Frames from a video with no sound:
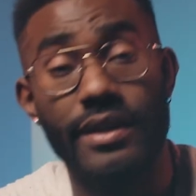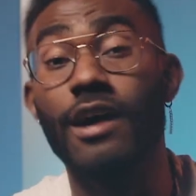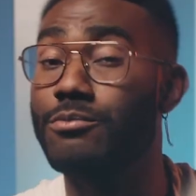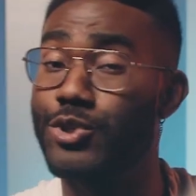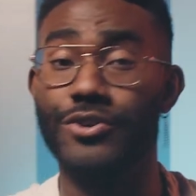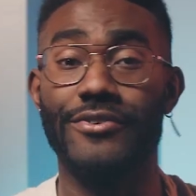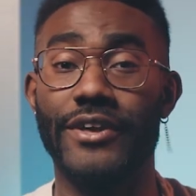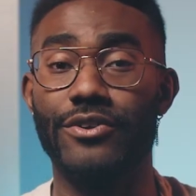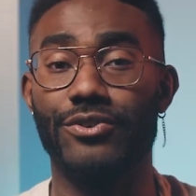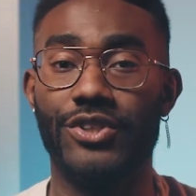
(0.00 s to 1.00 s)
Now I'm sure you're
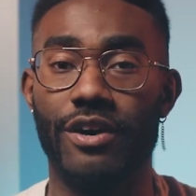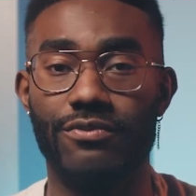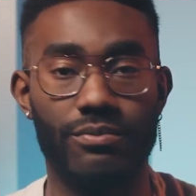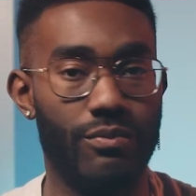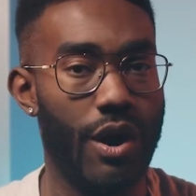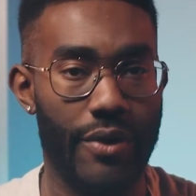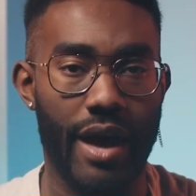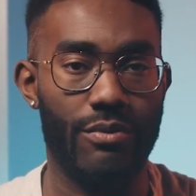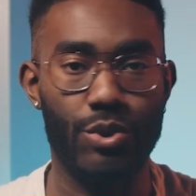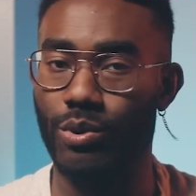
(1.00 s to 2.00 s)
thinking to yourself,
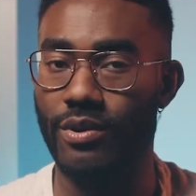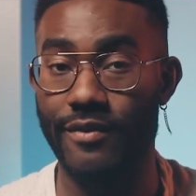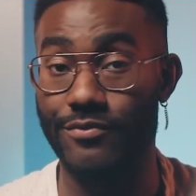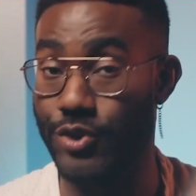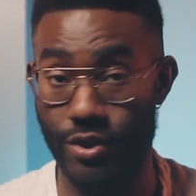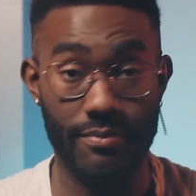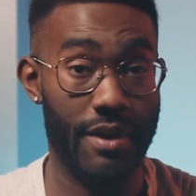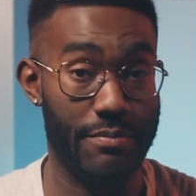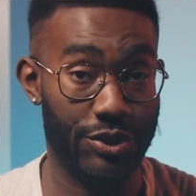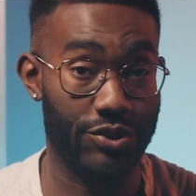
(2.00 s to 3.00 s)
okay, cool, I've determined
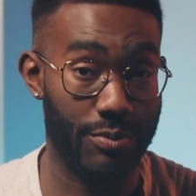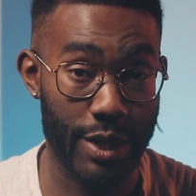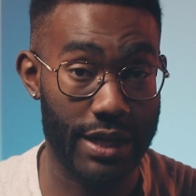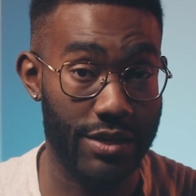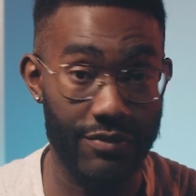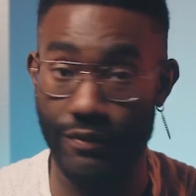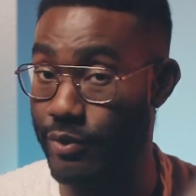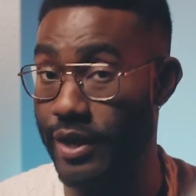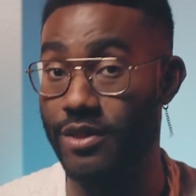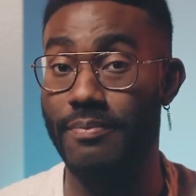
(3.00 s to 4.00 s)
my business objective, I've
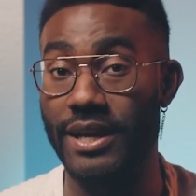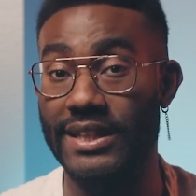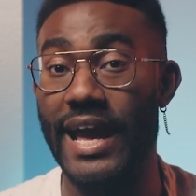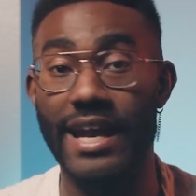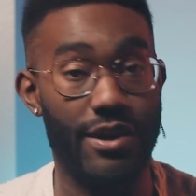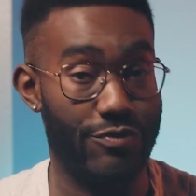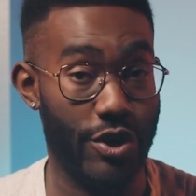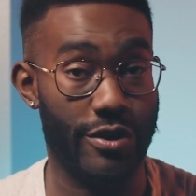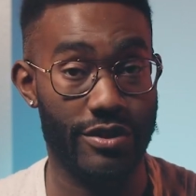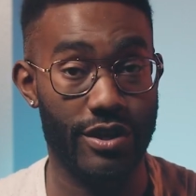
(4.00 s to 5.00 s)
created the best ad and I've
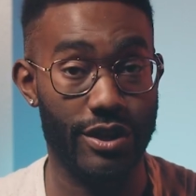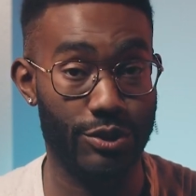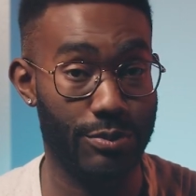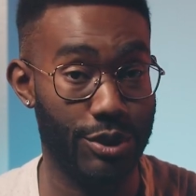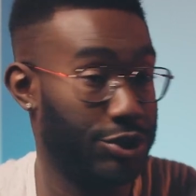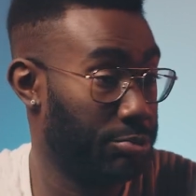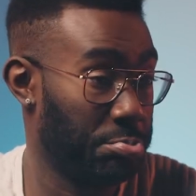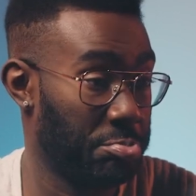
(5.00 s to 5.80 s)
targeted the customers.